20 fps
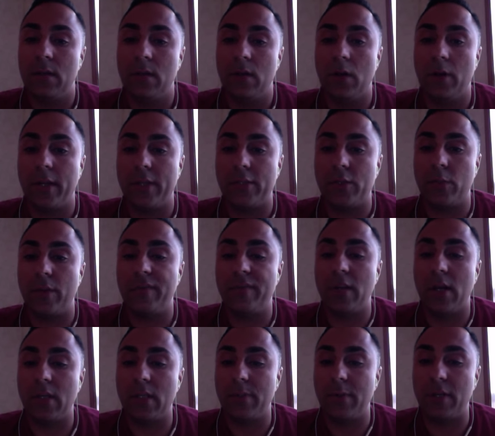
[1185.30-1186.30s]
Okay, so we've
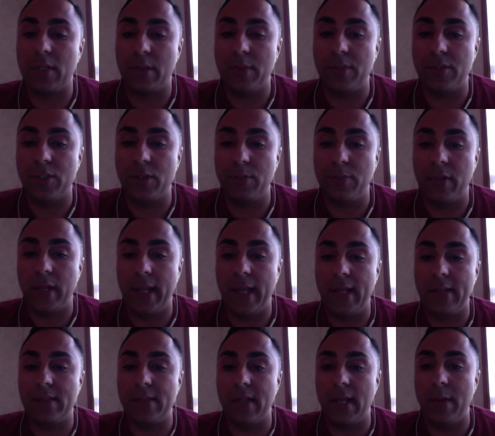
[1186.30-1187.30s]
talked about commission
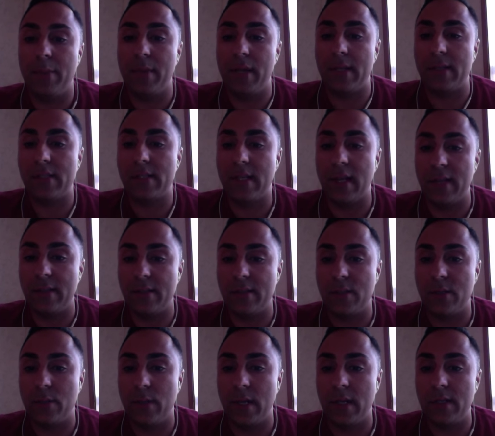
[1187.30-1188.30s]
plans, and that makes sense
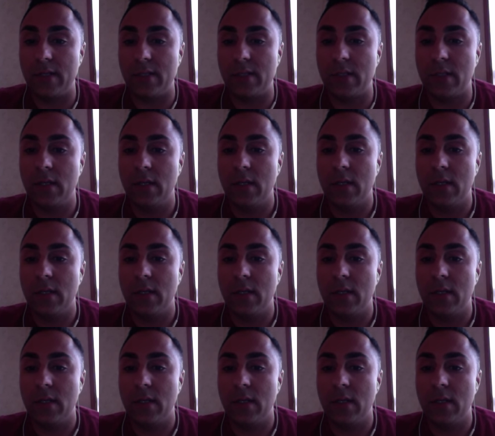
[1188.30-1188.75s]
to us.